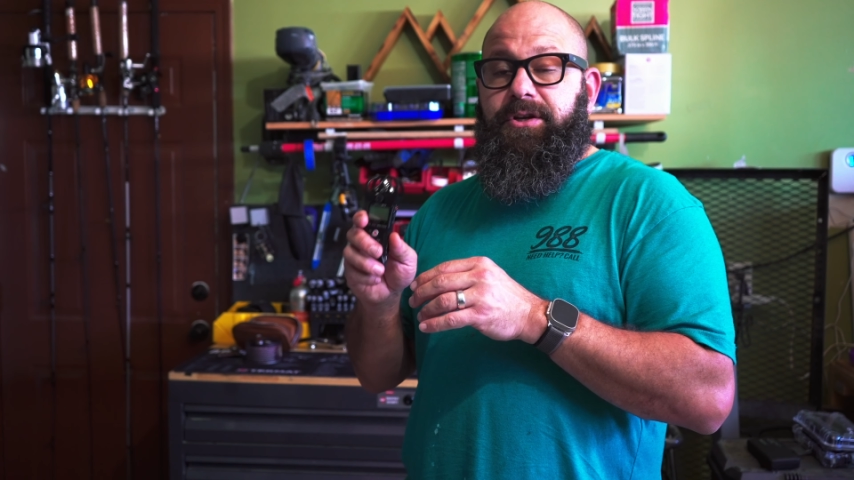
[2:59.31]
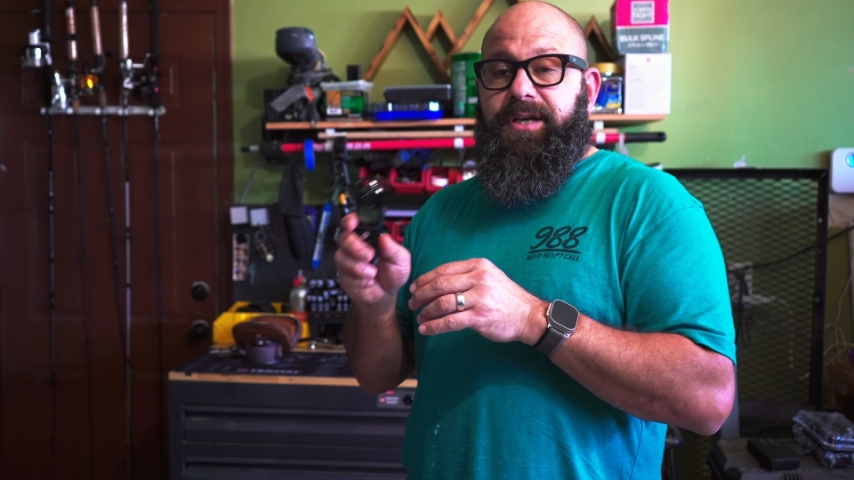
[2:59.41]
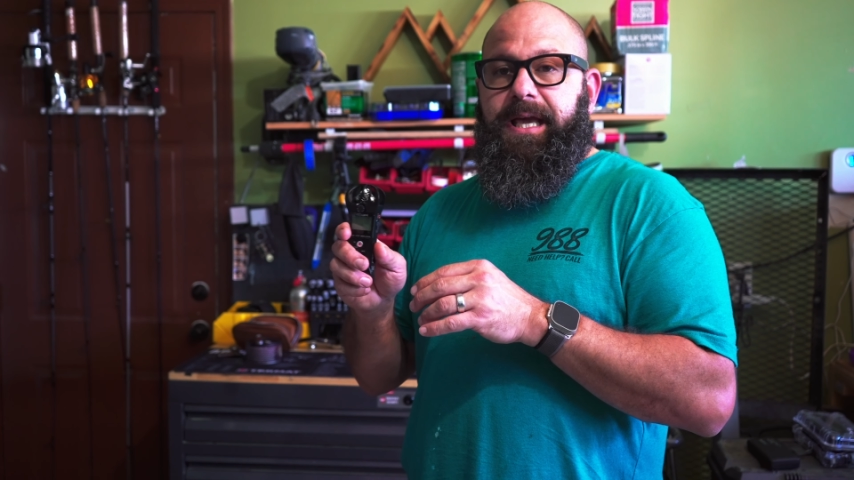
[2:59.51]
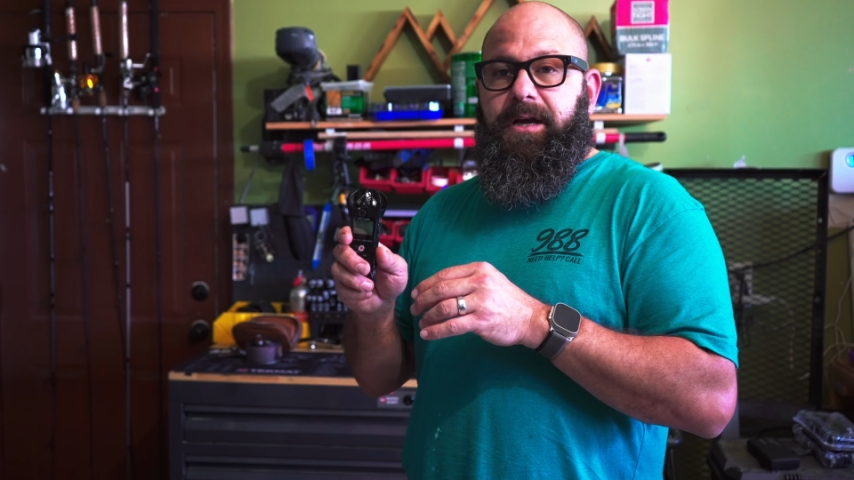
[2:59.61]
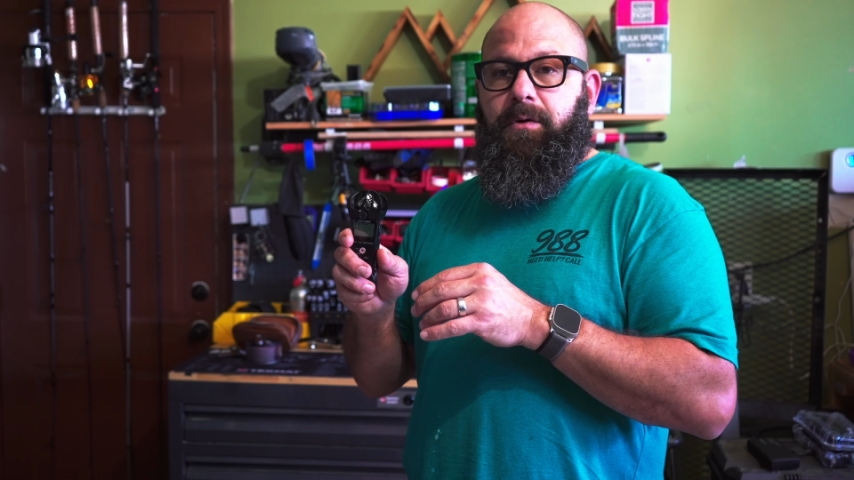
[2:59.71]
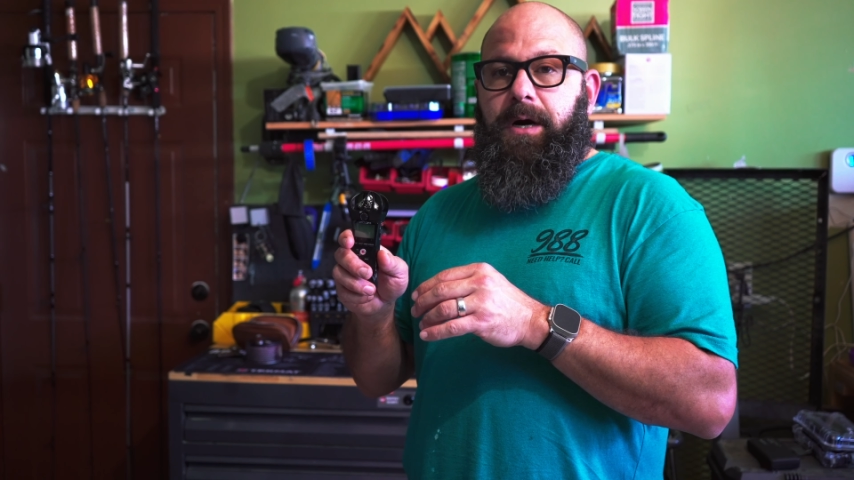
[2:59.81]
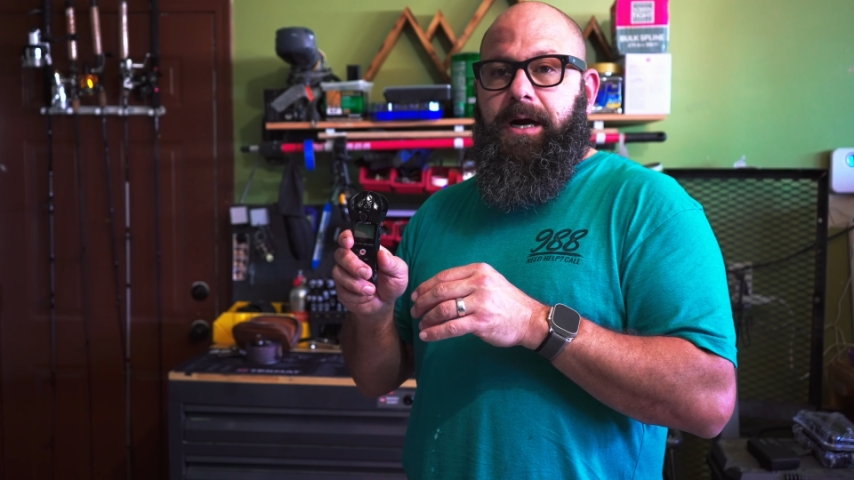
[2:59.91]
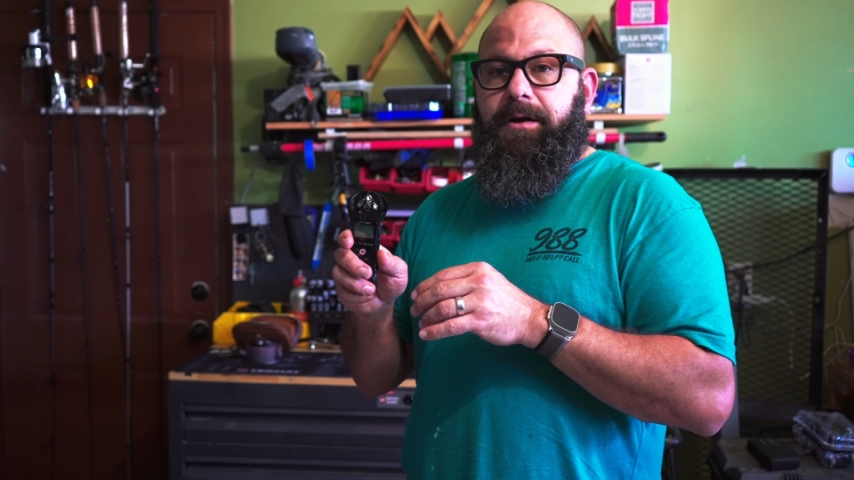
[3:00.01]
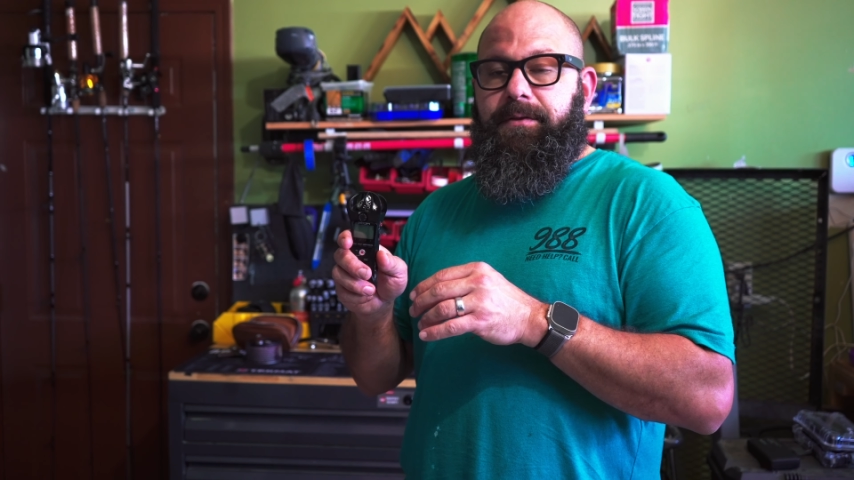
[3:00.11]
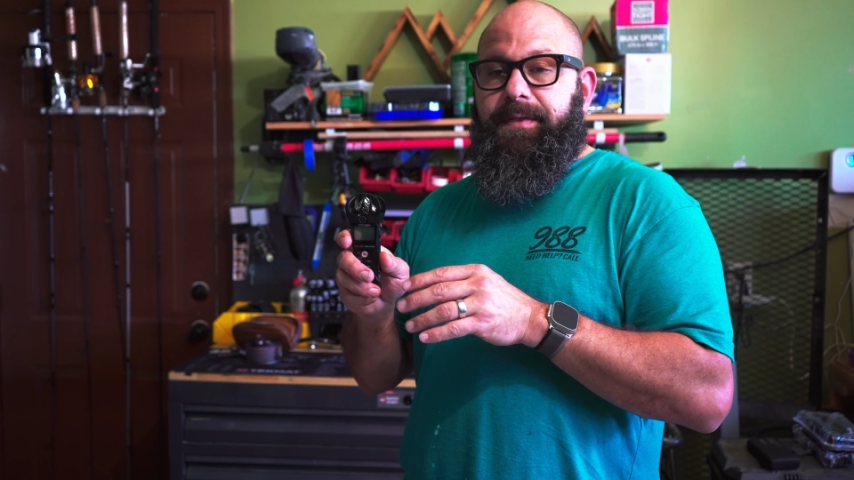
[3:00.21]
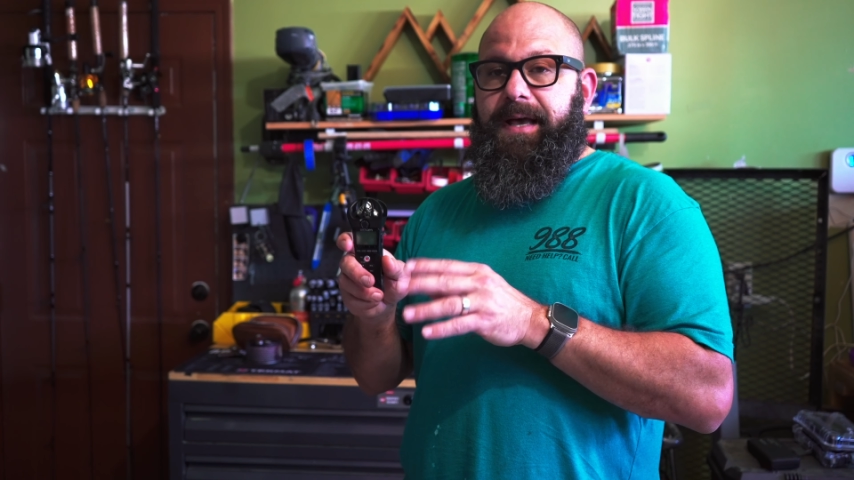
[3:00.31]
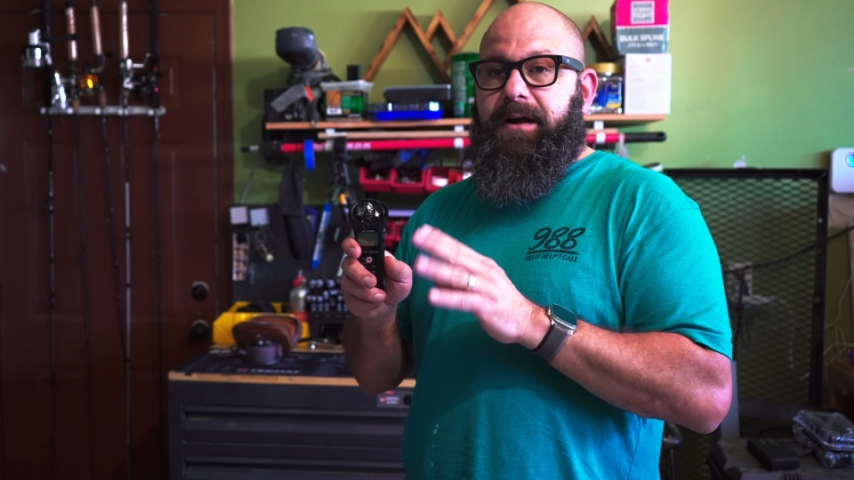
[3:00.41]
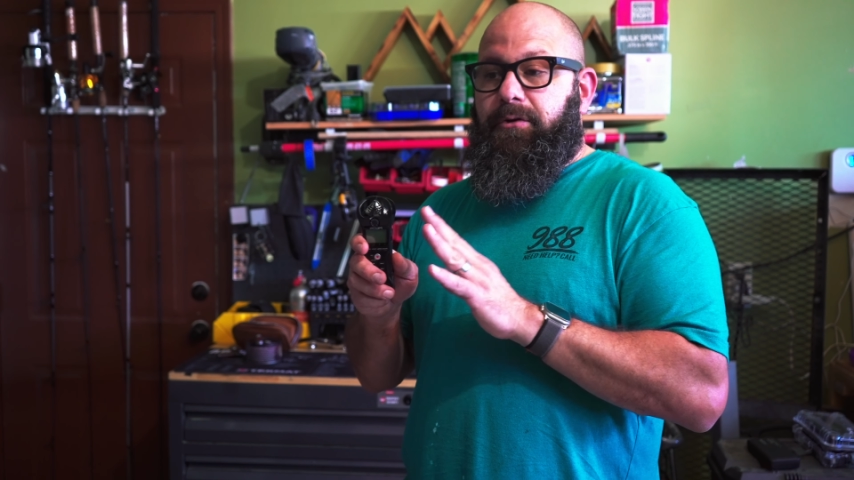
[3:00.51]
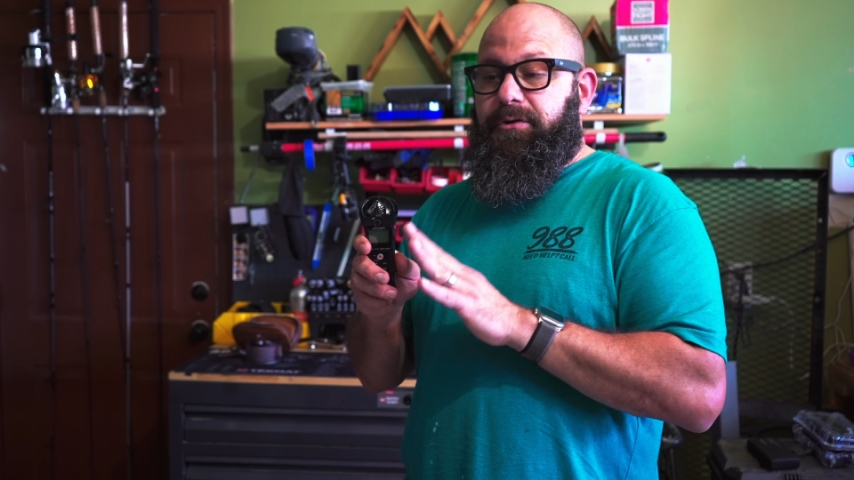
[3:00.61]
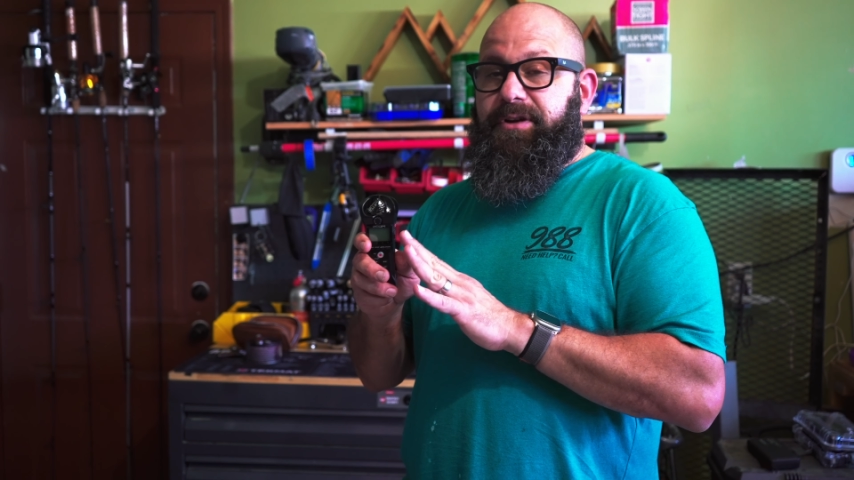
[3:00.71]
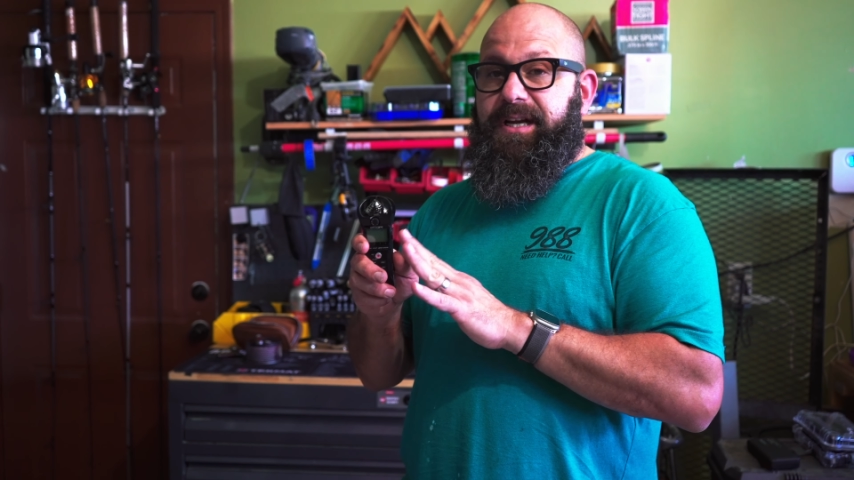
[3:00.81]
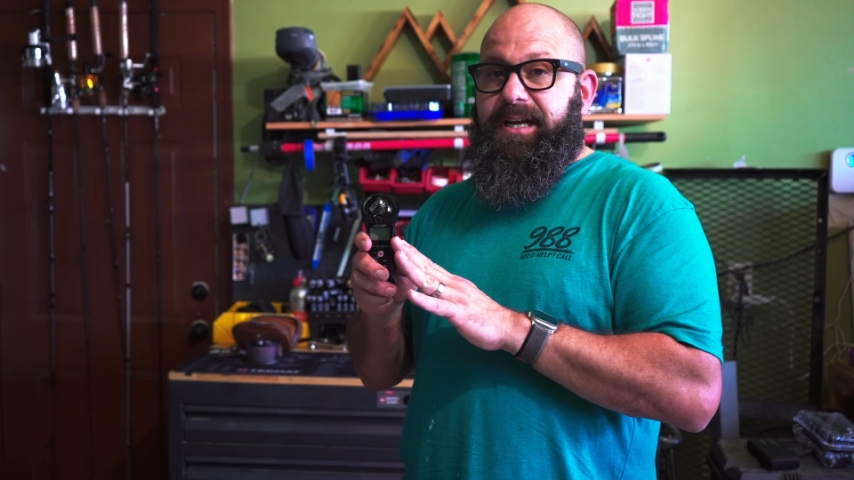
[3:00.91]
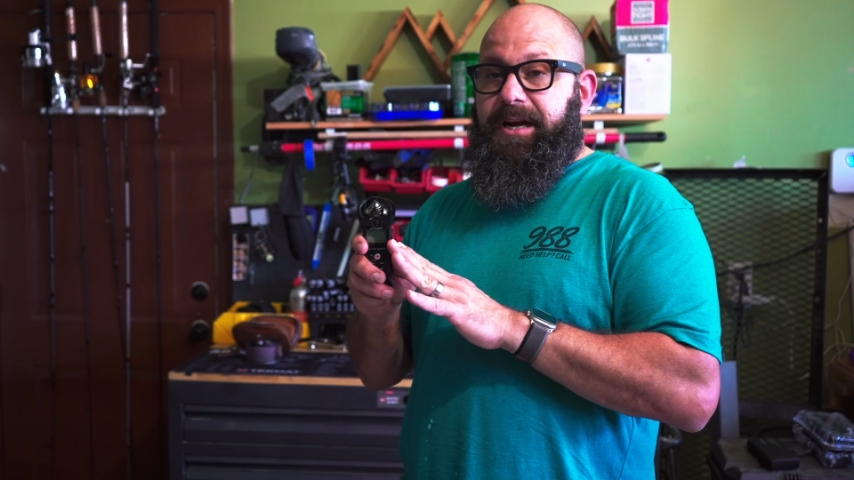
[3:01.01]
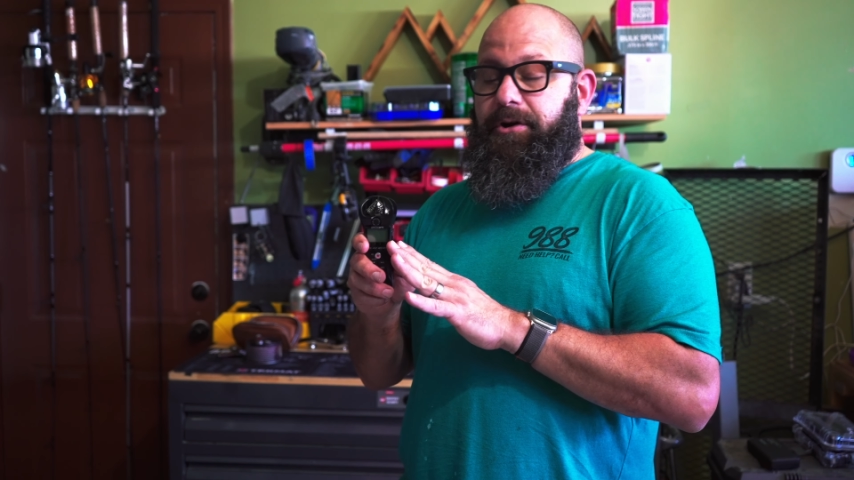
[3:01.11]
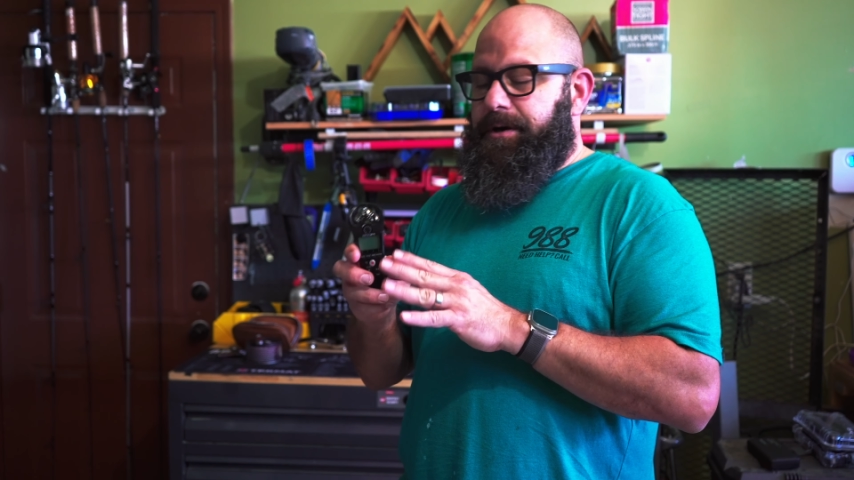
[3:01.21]
You can't go higher than that or you'll get
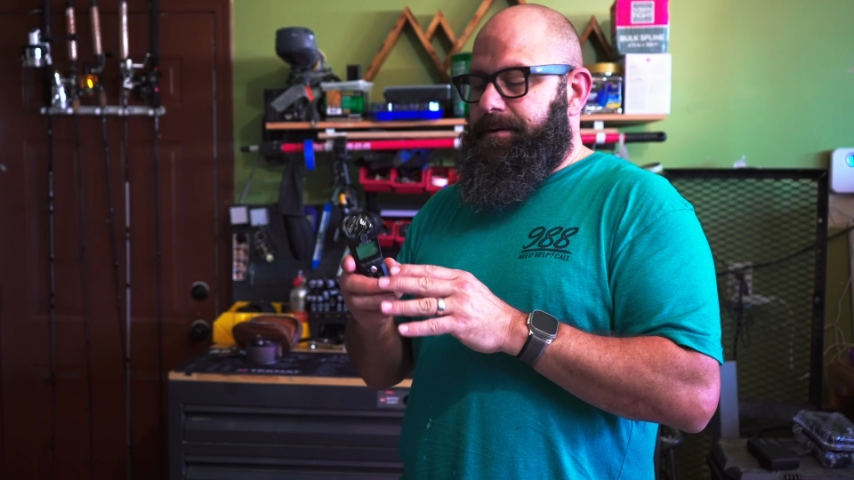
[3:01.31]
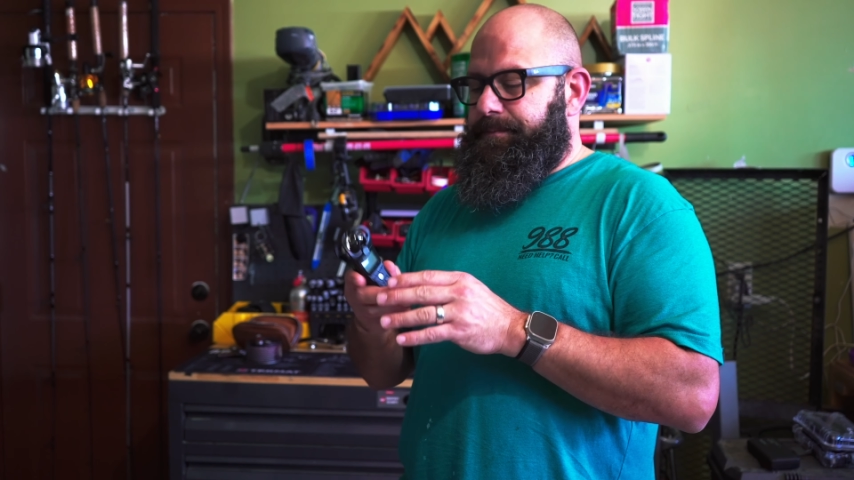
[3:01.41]
an error.